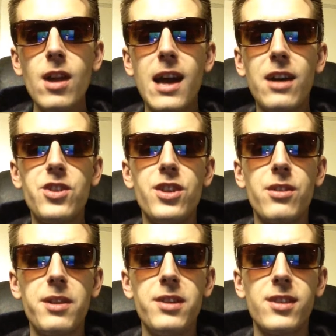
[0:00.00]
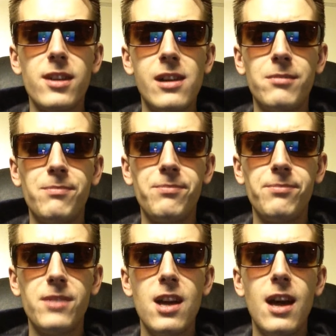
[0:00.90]
Algieri's um.
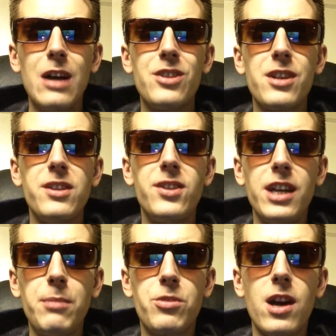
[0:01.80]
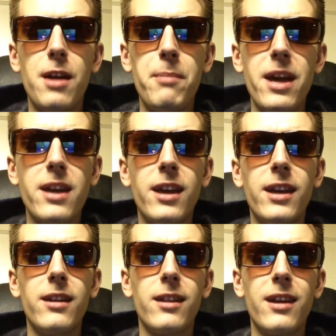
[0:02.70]
Algieri's team tried making
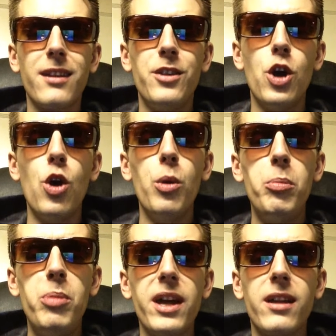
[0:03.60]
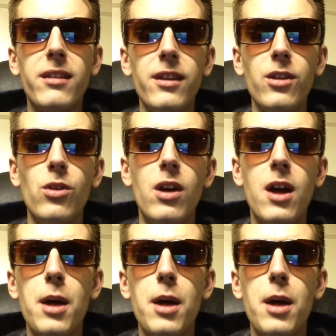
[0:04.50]
it a, like no big deal,